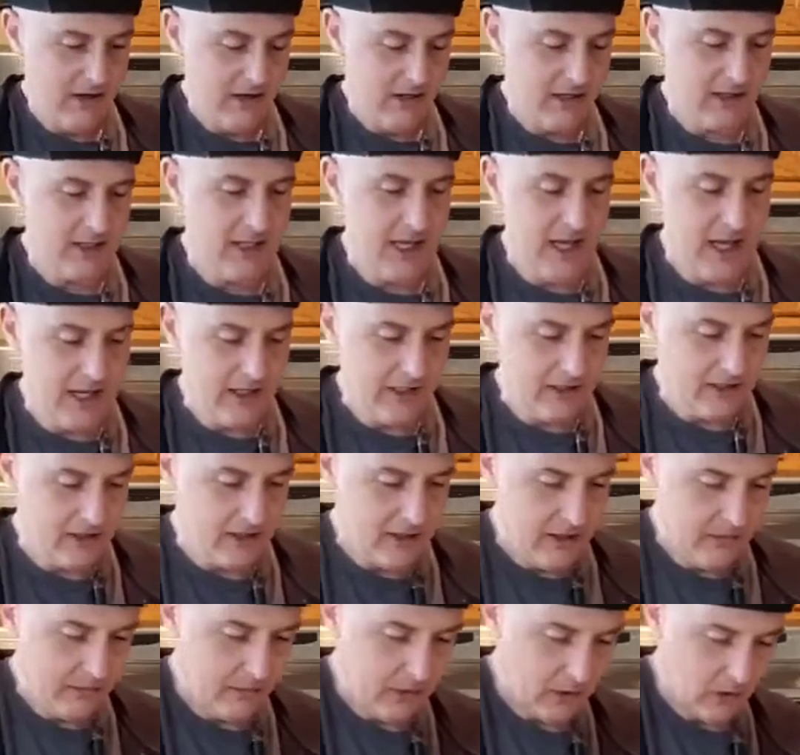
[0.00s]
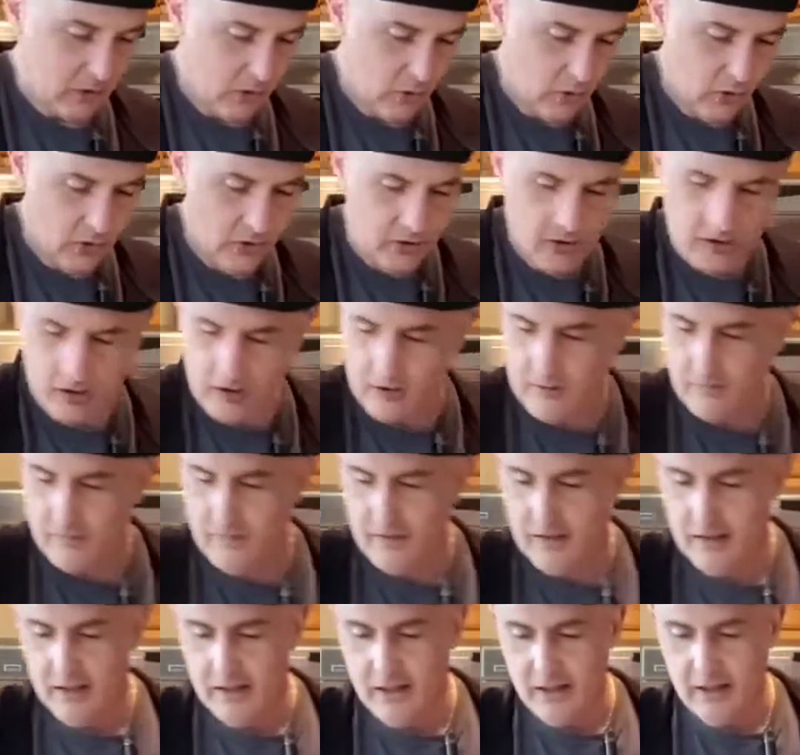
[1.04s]
Again, snip the corner
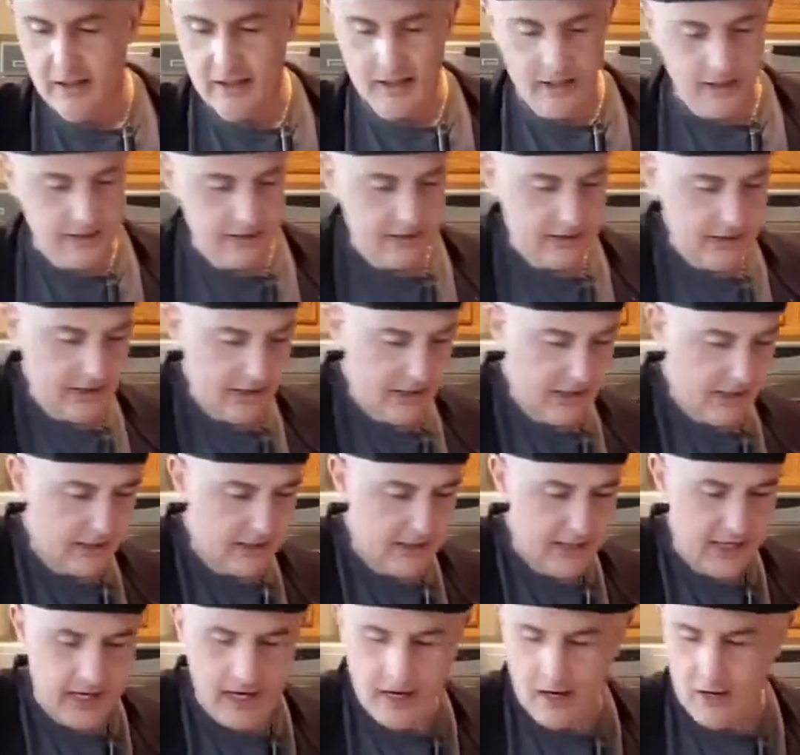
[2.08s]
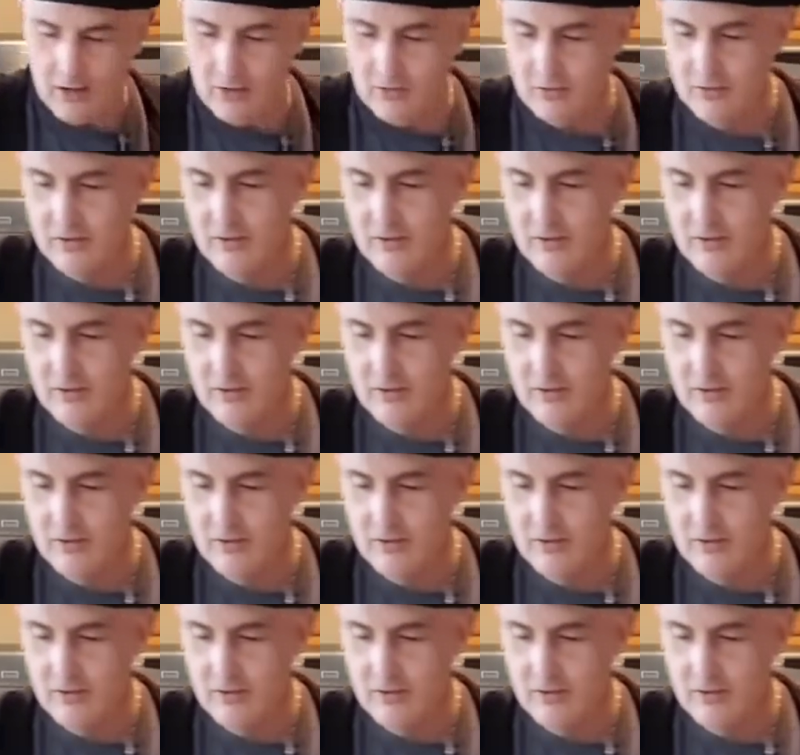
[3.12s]
and lay it down.